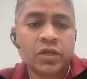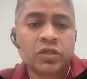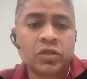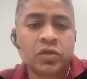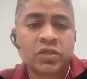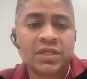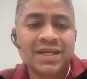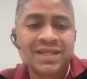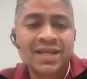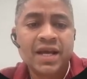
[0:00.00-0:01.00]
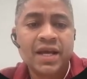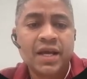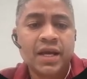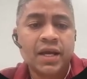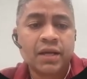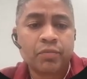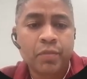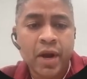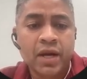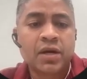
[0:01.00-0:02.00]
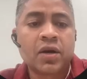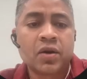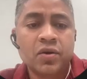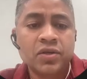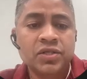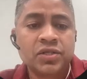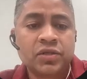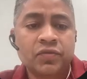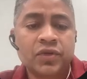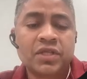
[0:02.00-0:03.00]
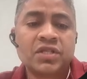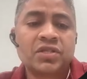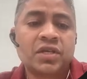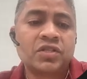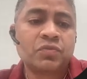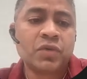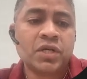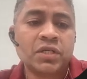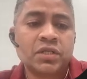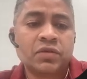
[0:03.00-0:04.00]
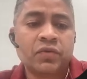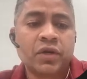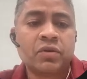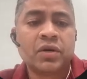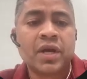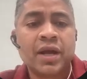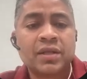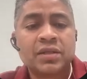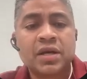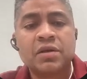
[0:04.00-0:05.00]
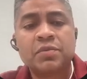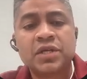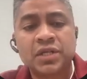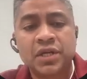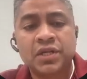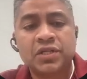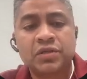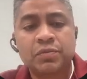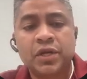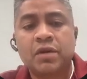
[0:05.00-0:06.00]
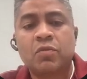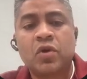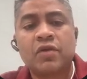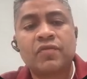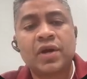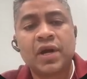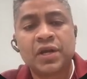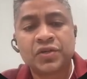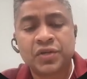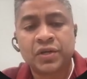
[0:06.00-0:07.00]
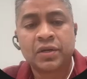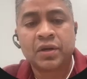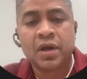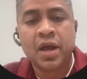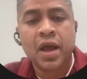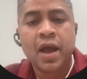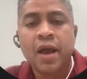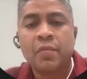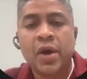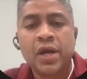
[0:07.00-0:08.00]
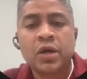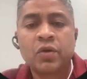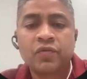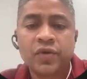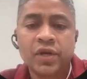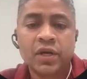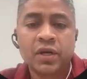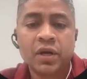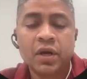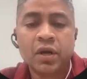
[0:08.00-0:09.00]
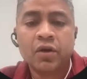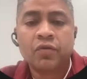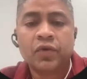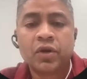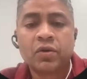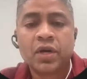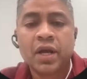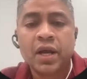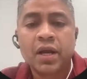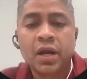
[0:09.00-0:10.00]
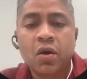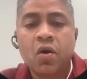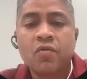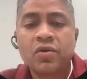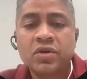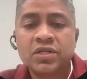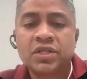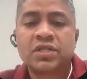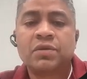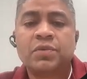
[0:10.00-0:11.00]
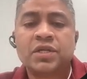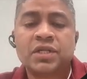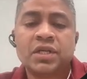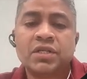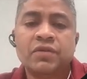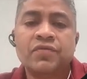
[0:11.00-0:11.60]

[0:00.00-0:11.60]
So since the pilot launch, within 6 months, we could gain a 30% PMO effort reduction. And by end of year, we could gain an overall 60%